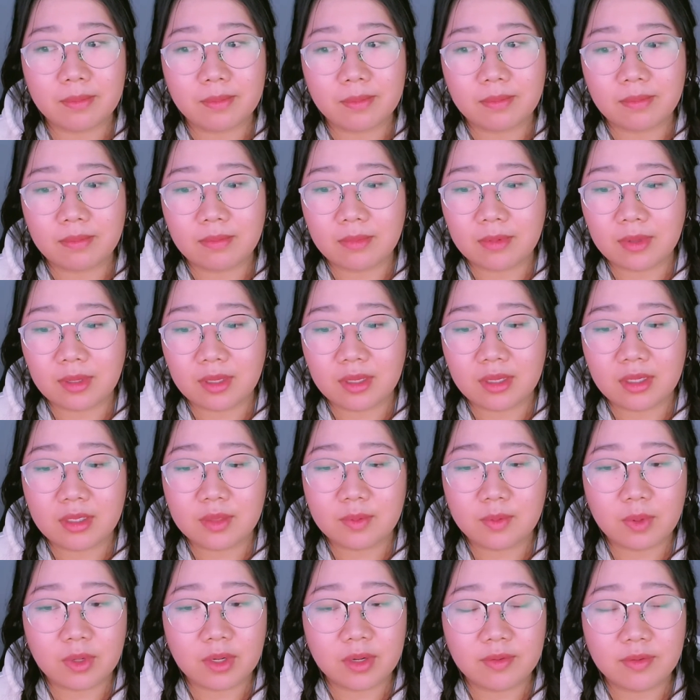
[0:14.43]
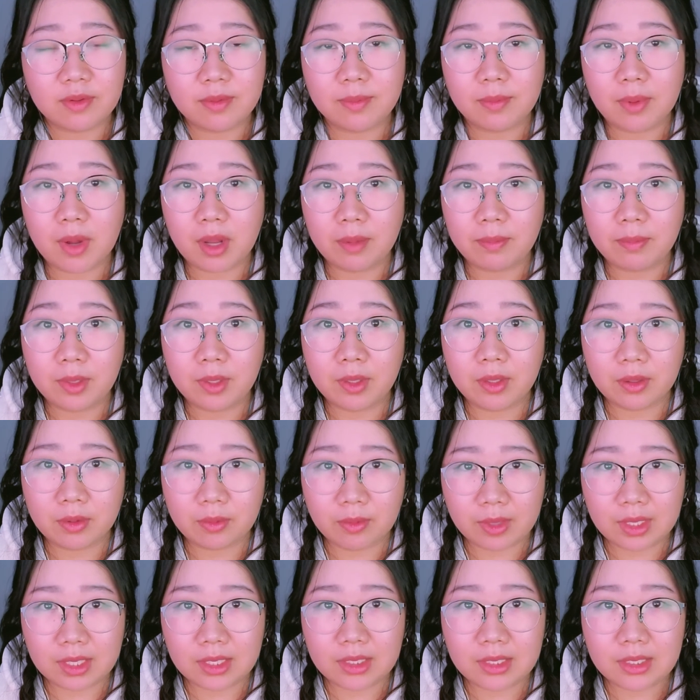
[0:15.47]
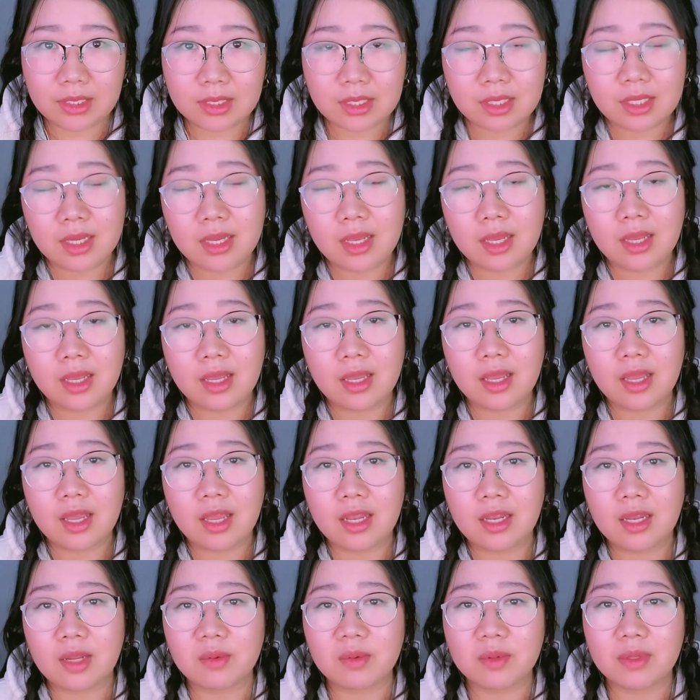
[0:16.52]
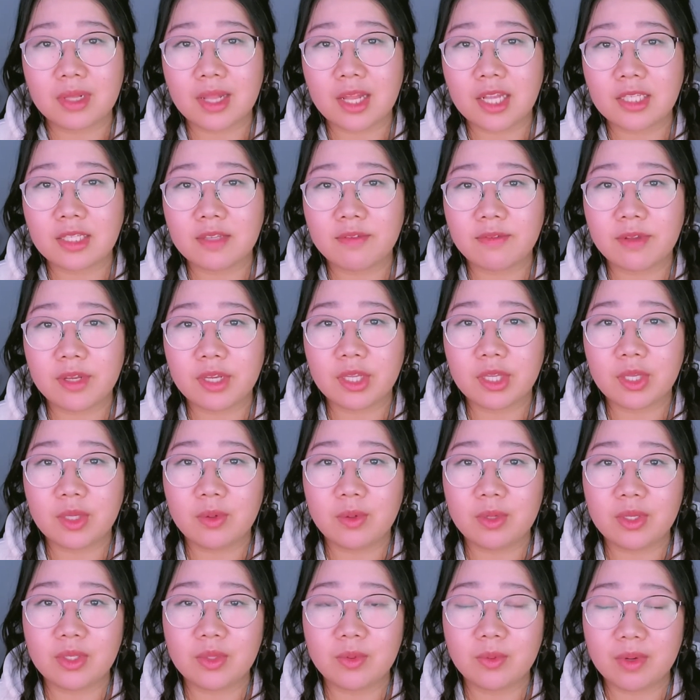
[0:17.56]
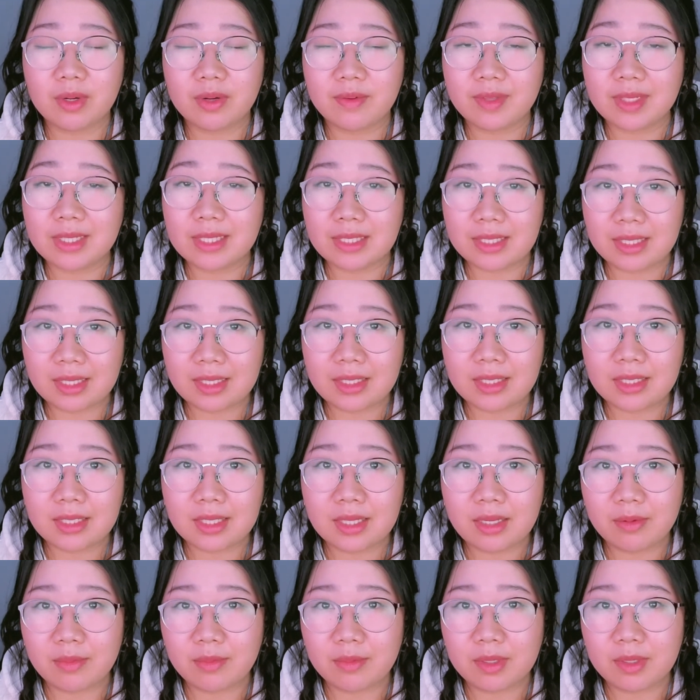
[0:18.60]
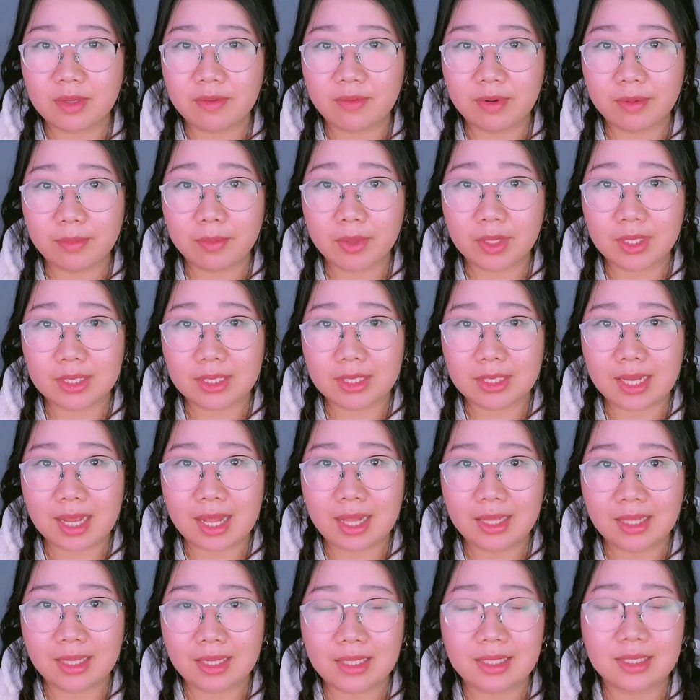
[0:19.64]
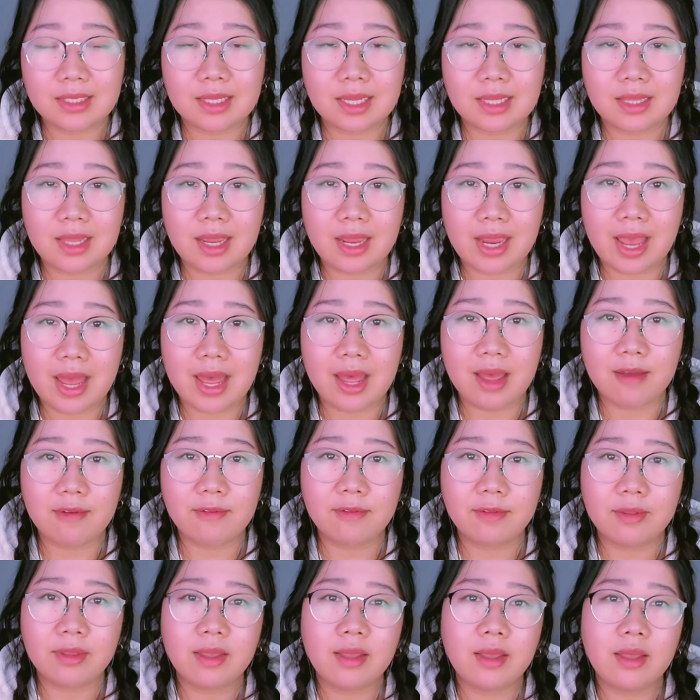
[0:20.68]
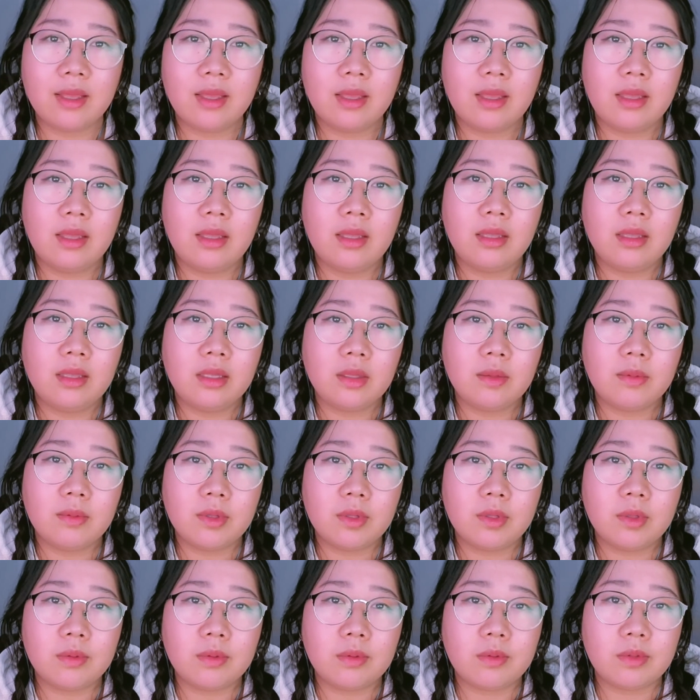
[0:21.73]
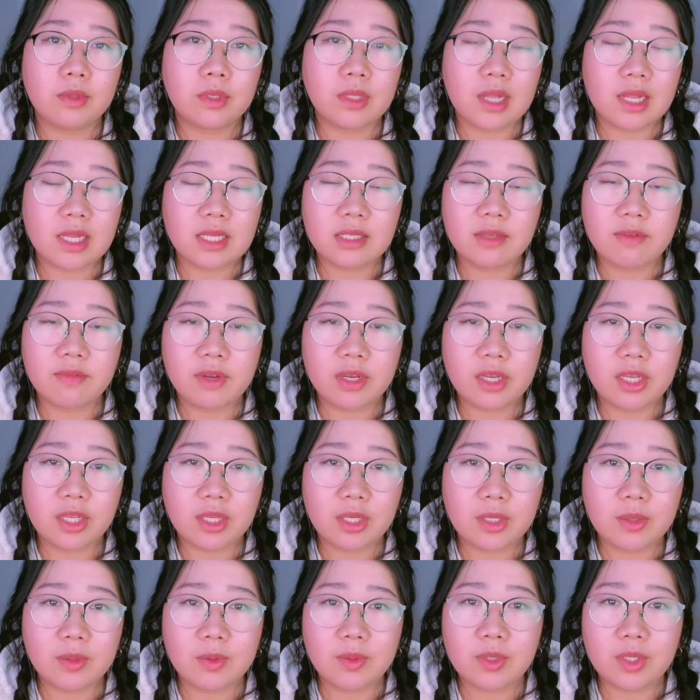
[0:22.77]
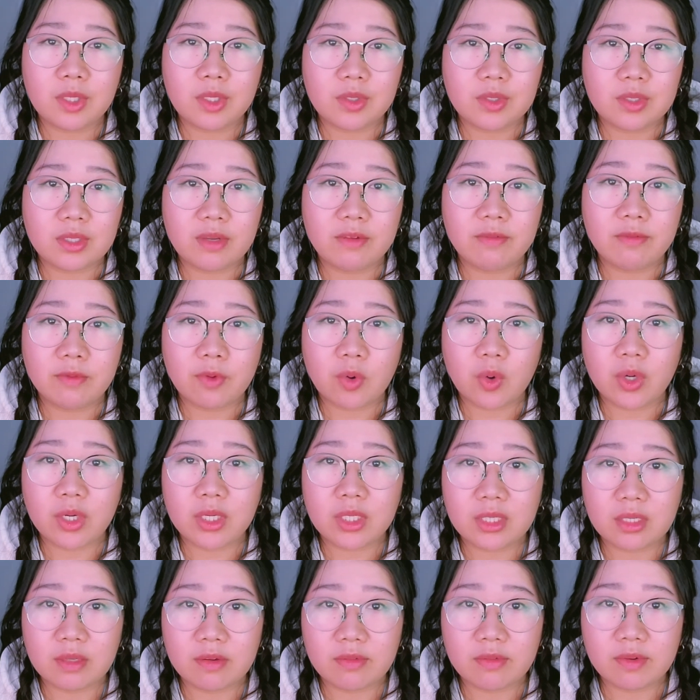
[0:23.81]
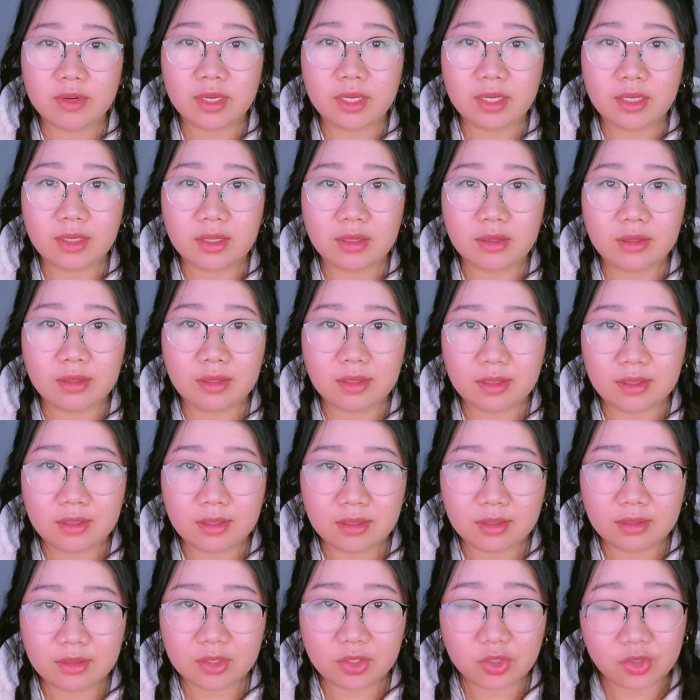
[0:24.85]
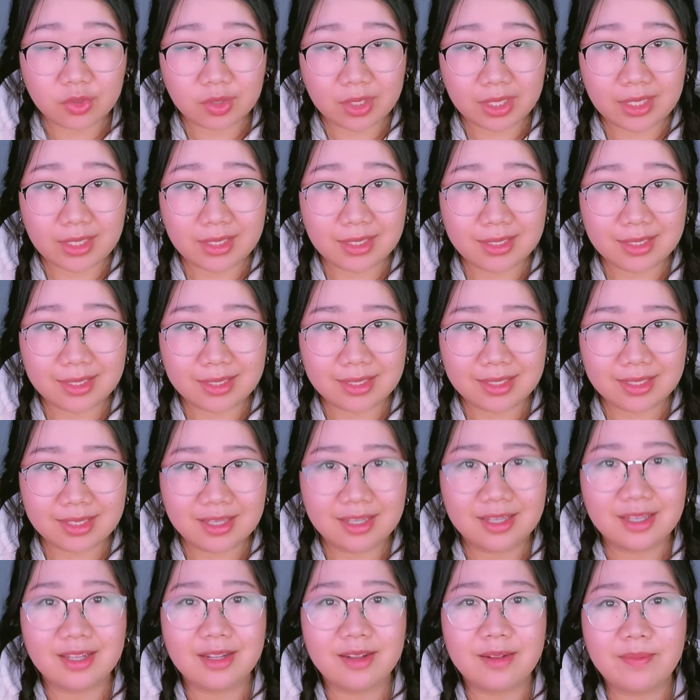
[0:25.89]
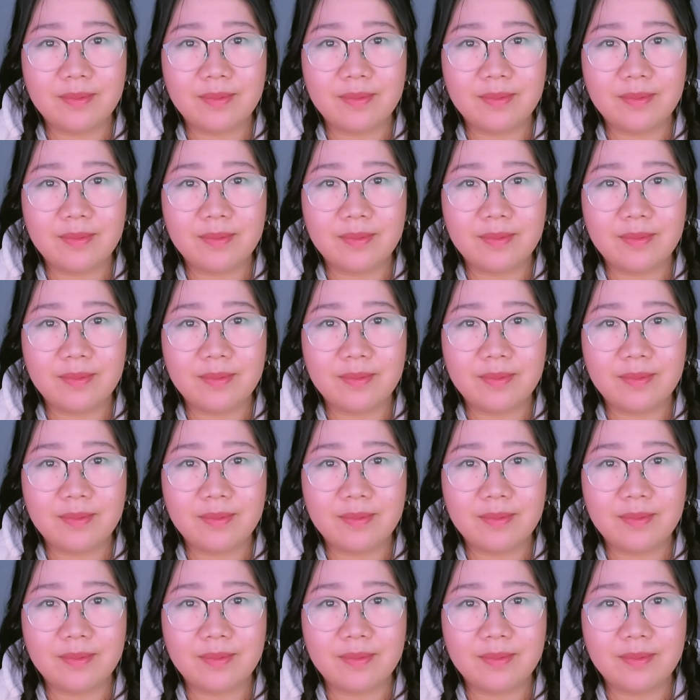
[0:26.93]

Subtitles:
It is one of the popular ones, and it will classify you into one of the 16 different personalities that they have. It will classify you using 4 different traits,